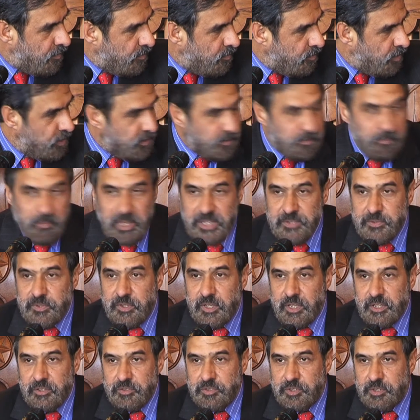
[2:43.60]
For his
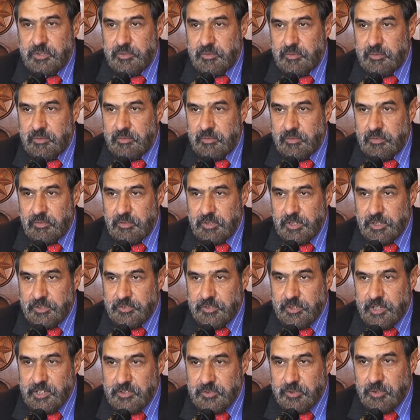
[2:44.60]
message
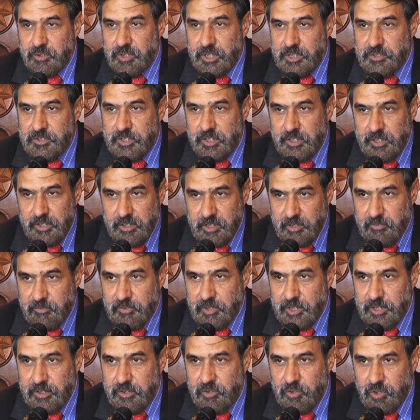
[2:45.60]
is resonating in
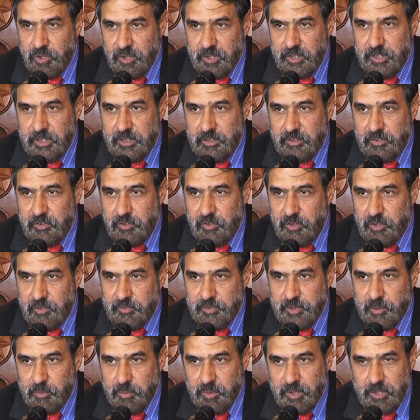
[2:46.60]
every corner
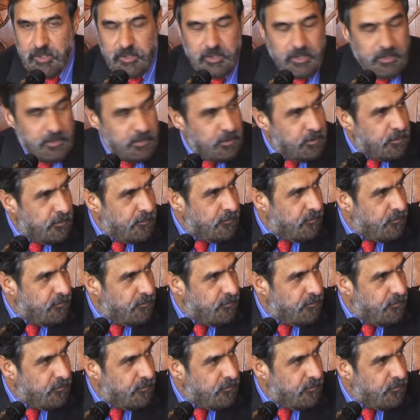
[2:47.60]
of the world.